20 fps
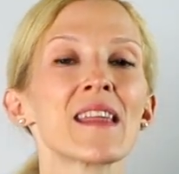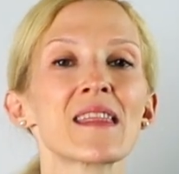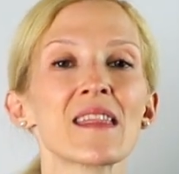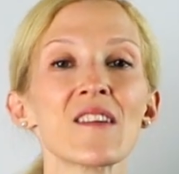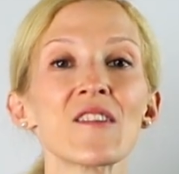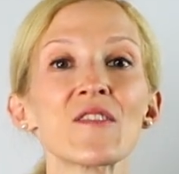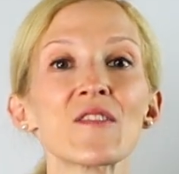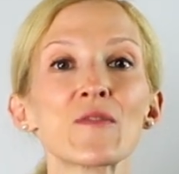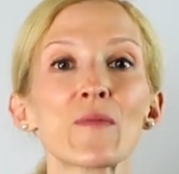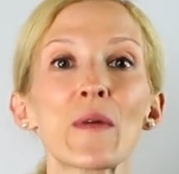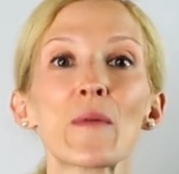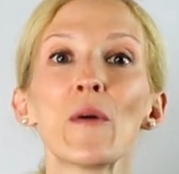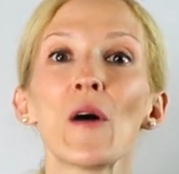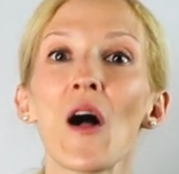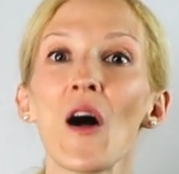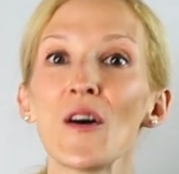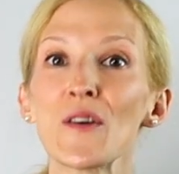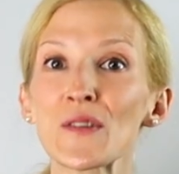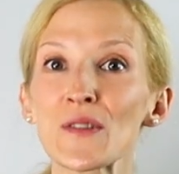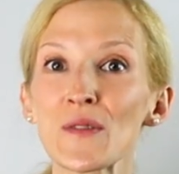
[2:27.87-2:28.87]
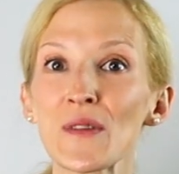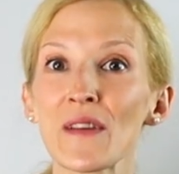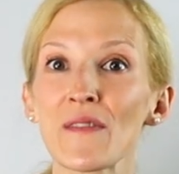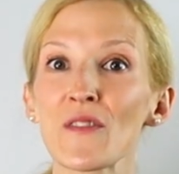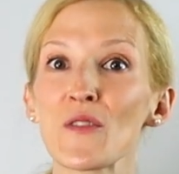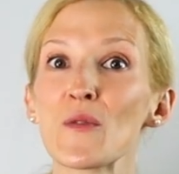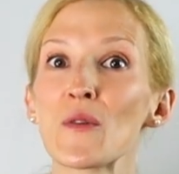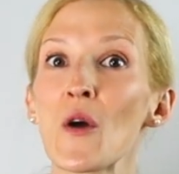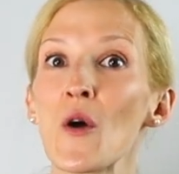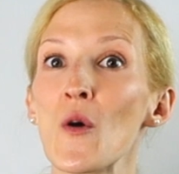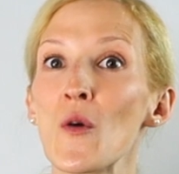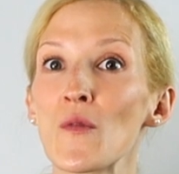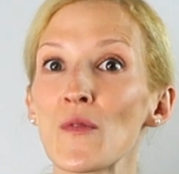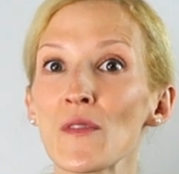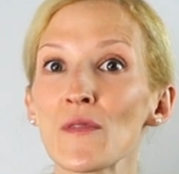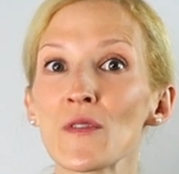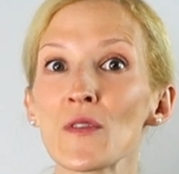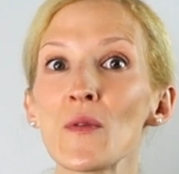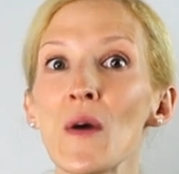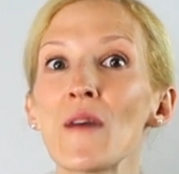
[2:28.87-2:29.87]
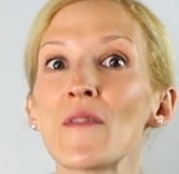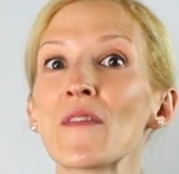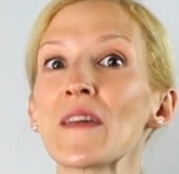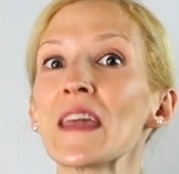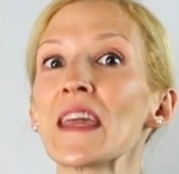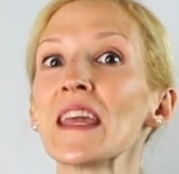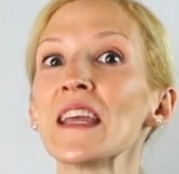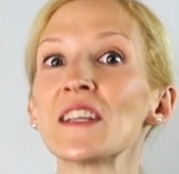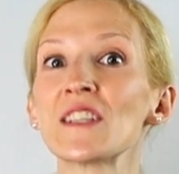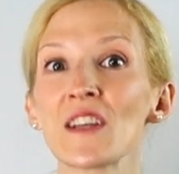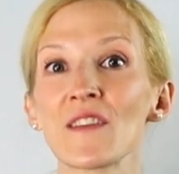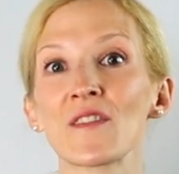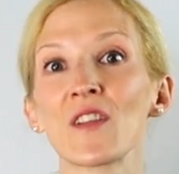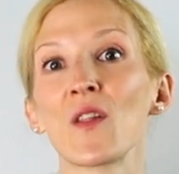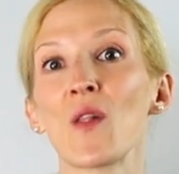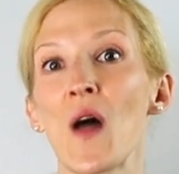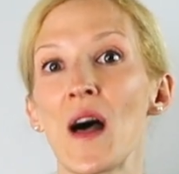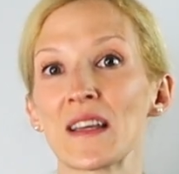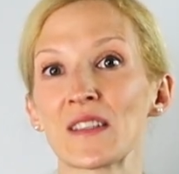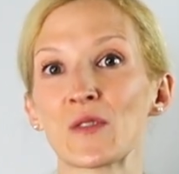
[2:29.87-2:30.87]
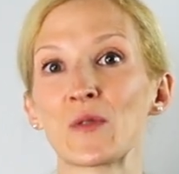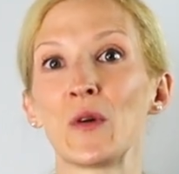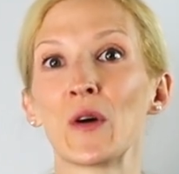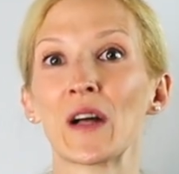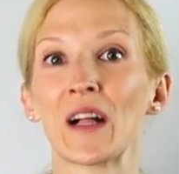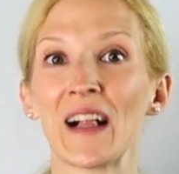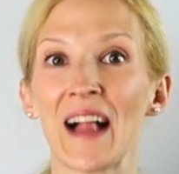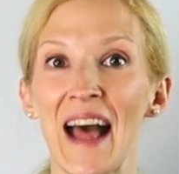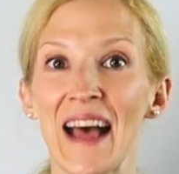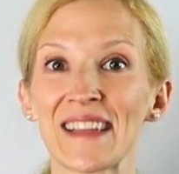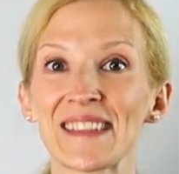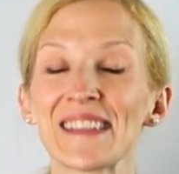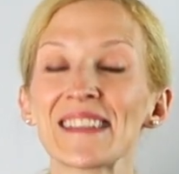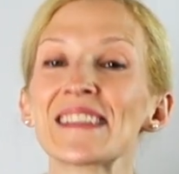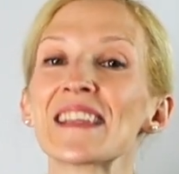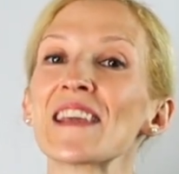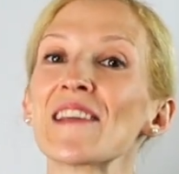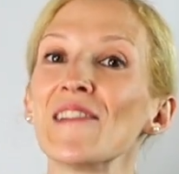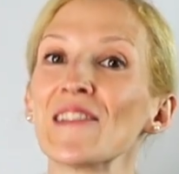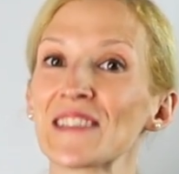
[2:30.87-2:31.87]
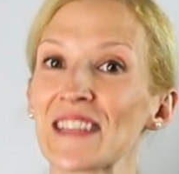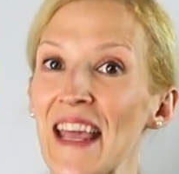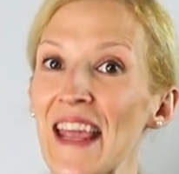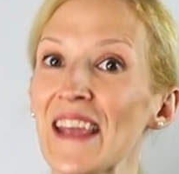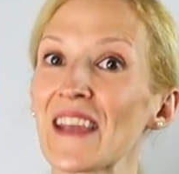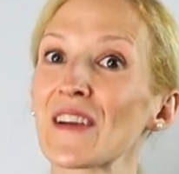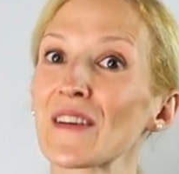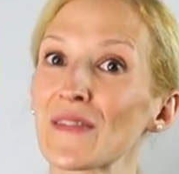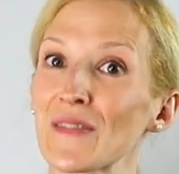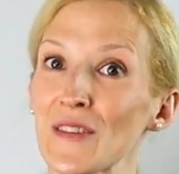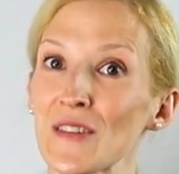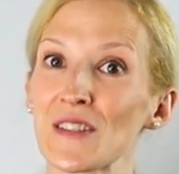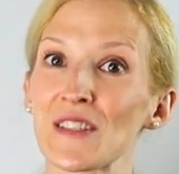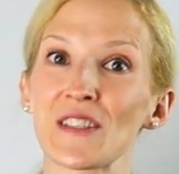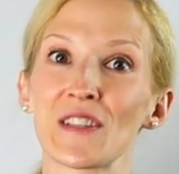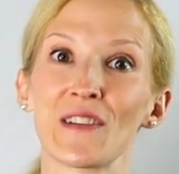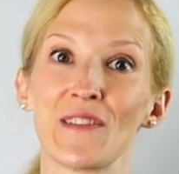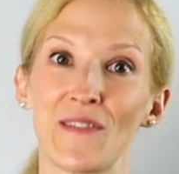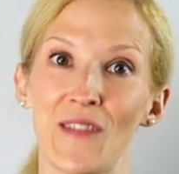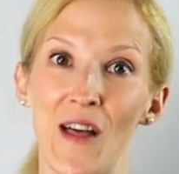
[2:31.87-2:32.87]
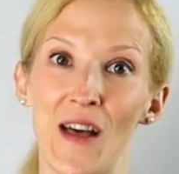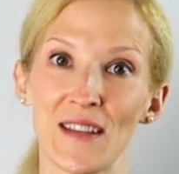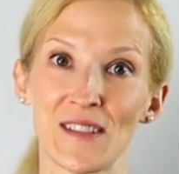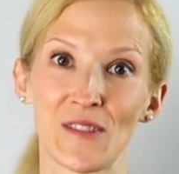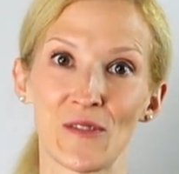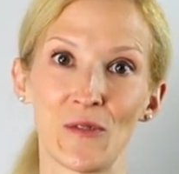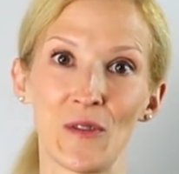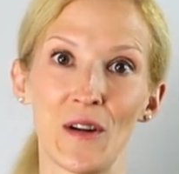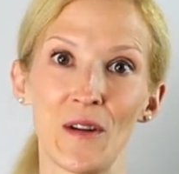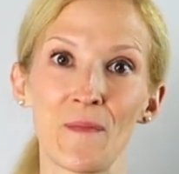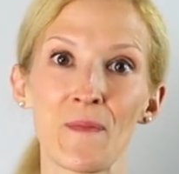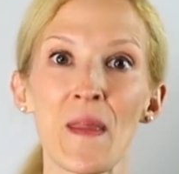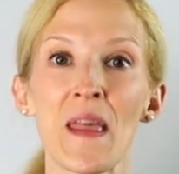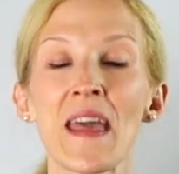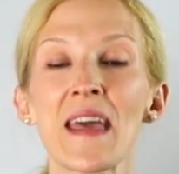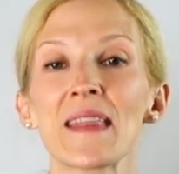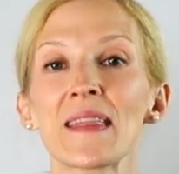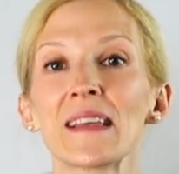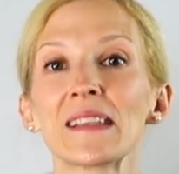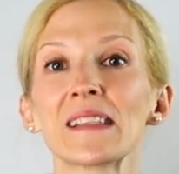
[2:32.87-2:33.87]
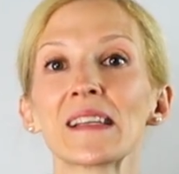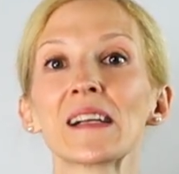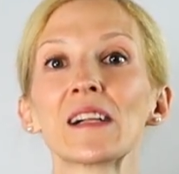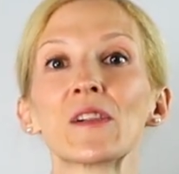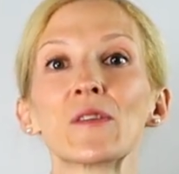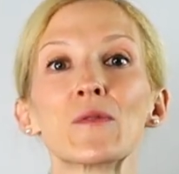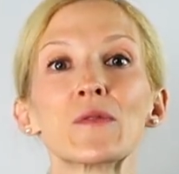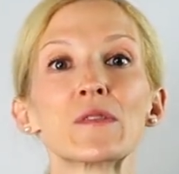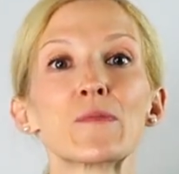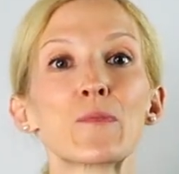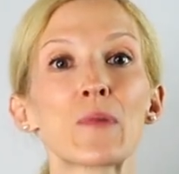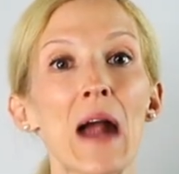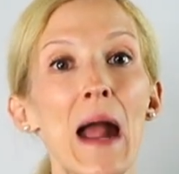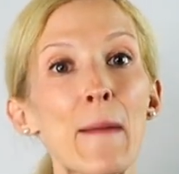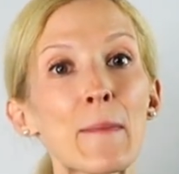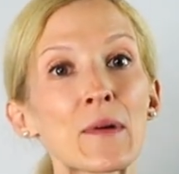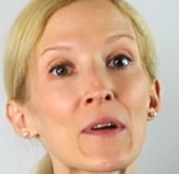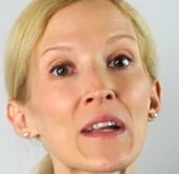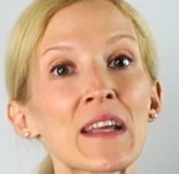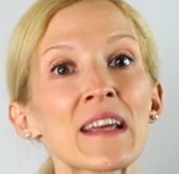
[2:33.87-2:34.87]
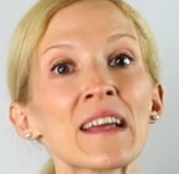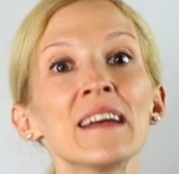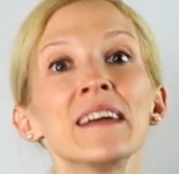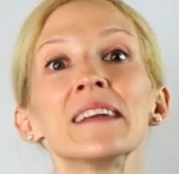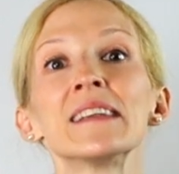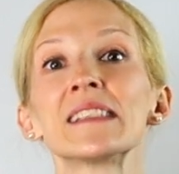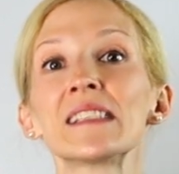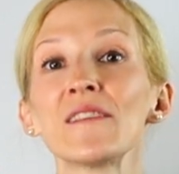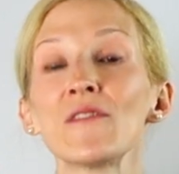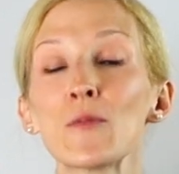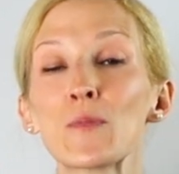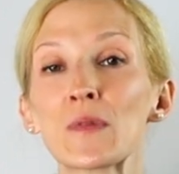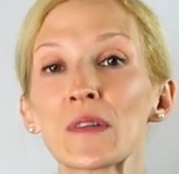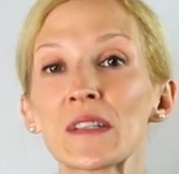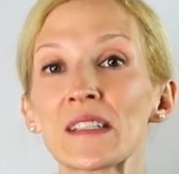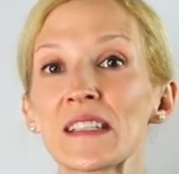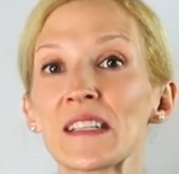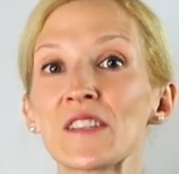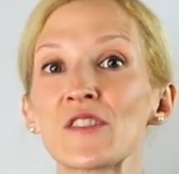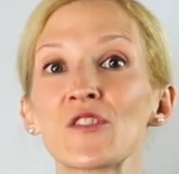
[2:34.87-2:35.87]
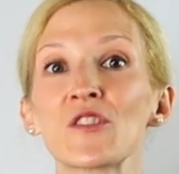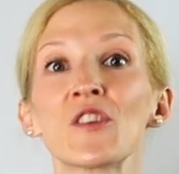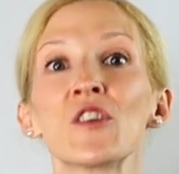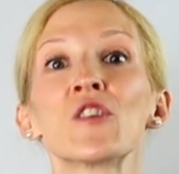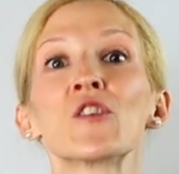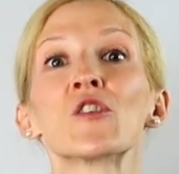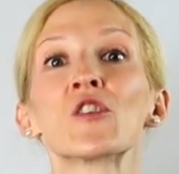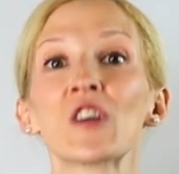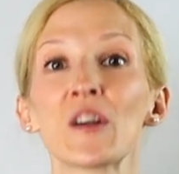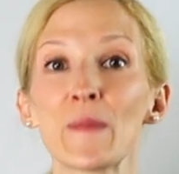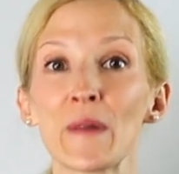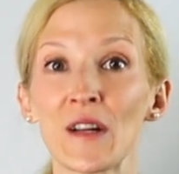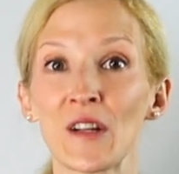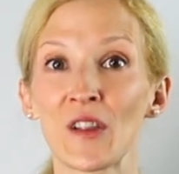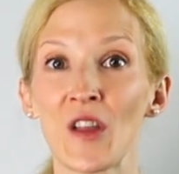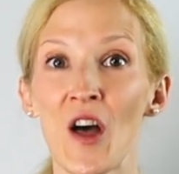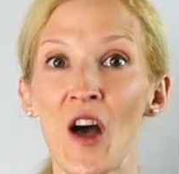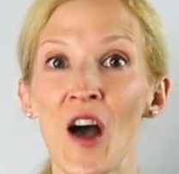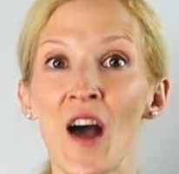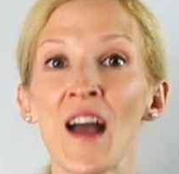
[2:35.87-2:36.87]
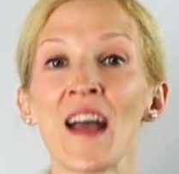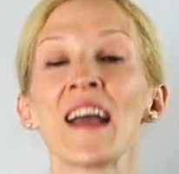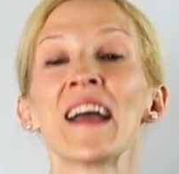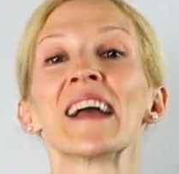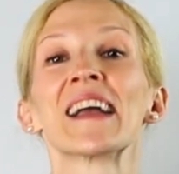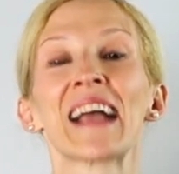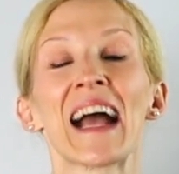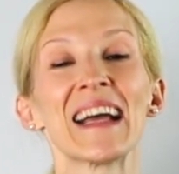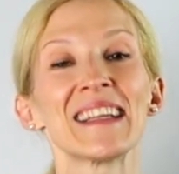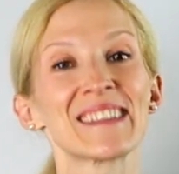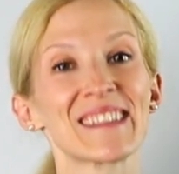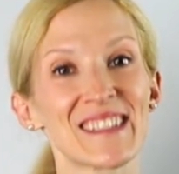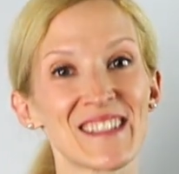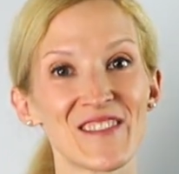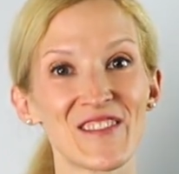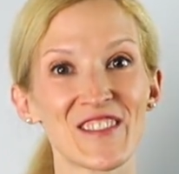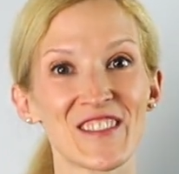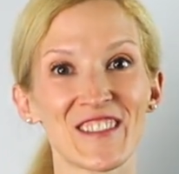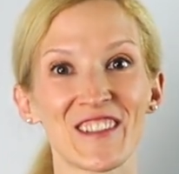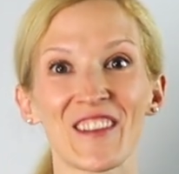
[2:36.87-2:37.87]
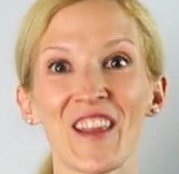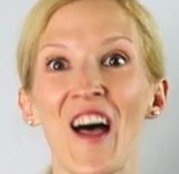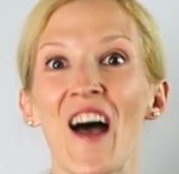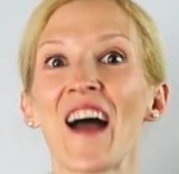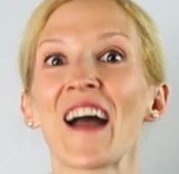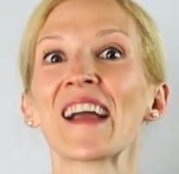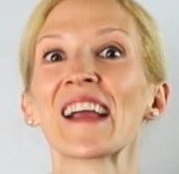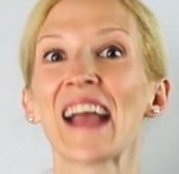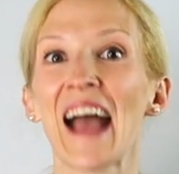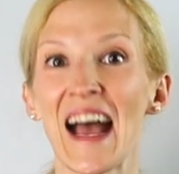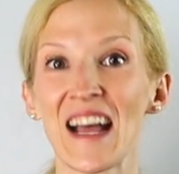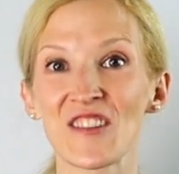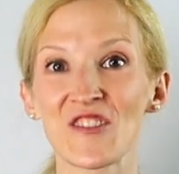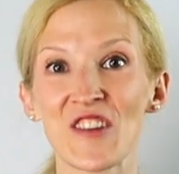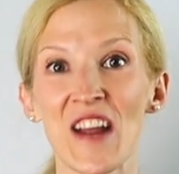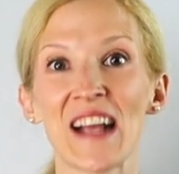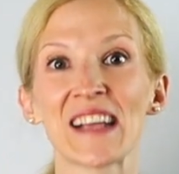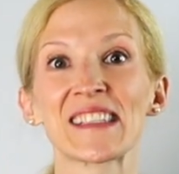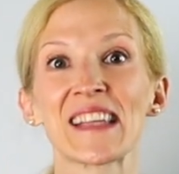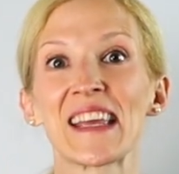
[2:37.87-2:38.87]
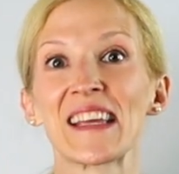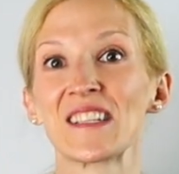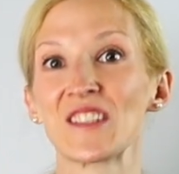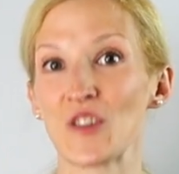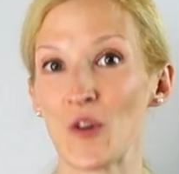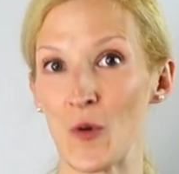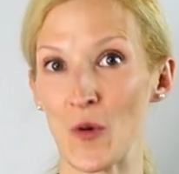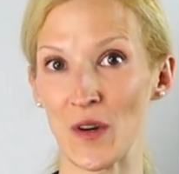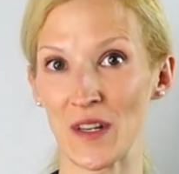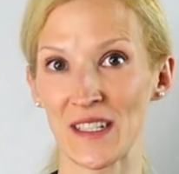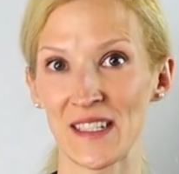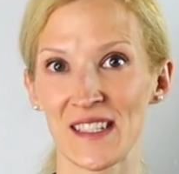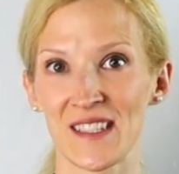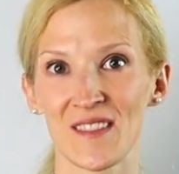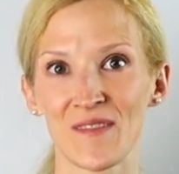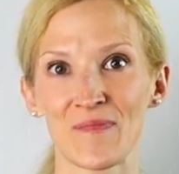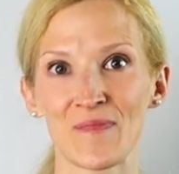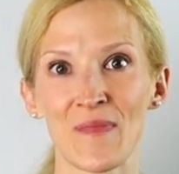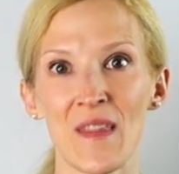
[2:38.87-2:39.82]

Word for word: Third, we will also give you an overview of each of the law school classes that you will take your first year of law school. This includes property, civil procedure, criminal law, constitutional law, contracts, and torts.